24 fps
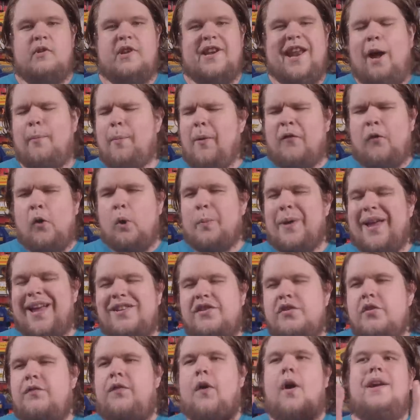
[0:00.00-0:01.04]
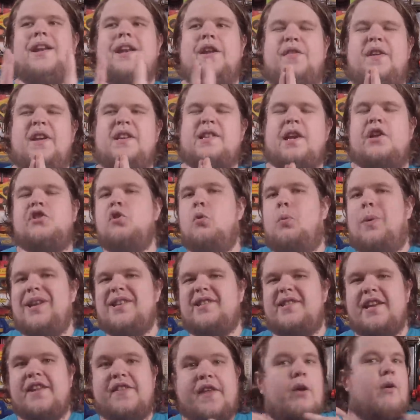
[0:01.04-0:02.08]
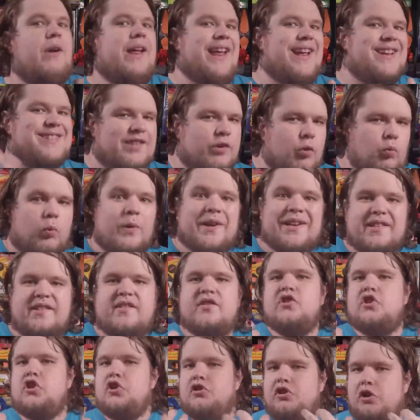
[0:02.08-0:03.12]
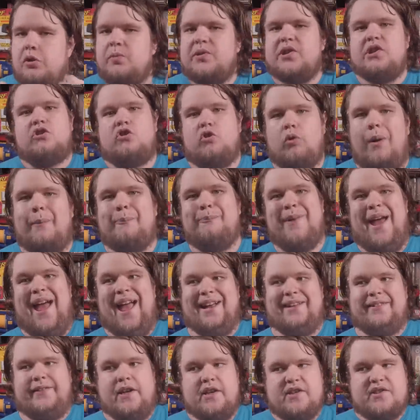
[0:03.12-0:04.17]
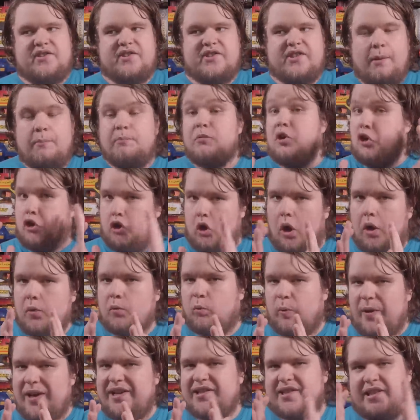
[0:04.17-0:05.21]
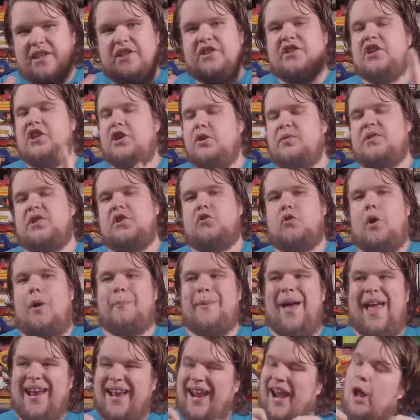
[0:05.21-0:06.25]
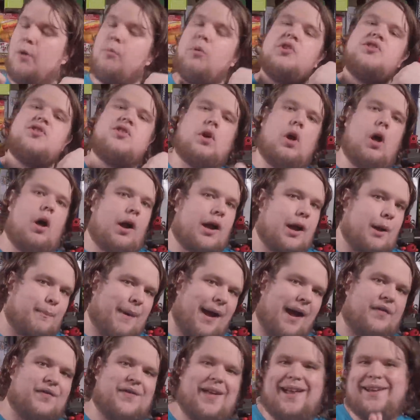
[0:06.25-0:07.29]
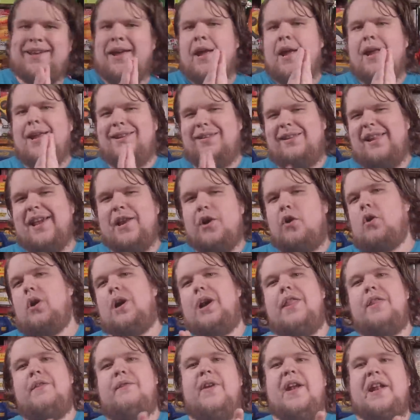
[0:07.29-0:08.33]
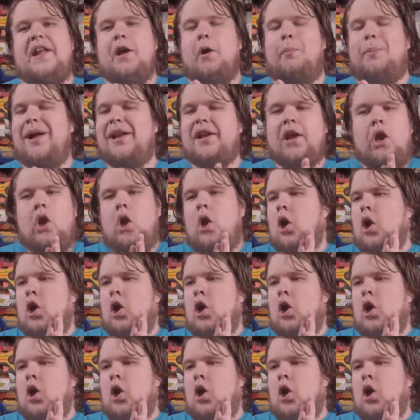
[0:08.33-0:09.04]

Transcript: Now, before we get too far into things, I do want to say there is a reason to use a drum mag. There's some good reason to use a drum mag, and I will talk about that later on in the video, but